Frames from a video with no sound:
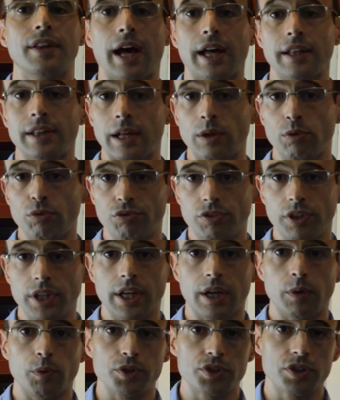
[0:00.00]

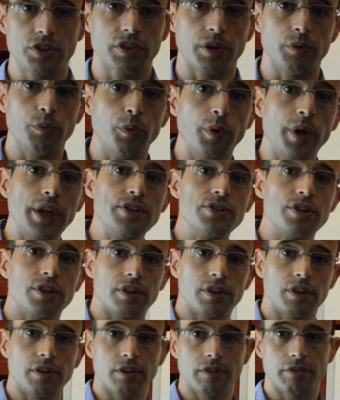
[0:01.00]
Andalusia, which is a region
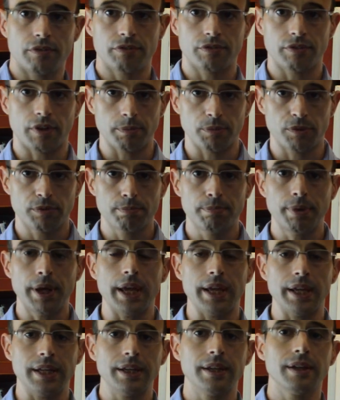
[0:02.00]
from
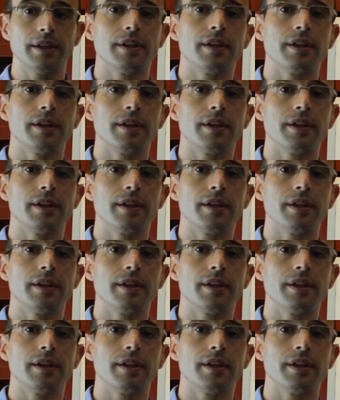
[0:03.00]
Spain,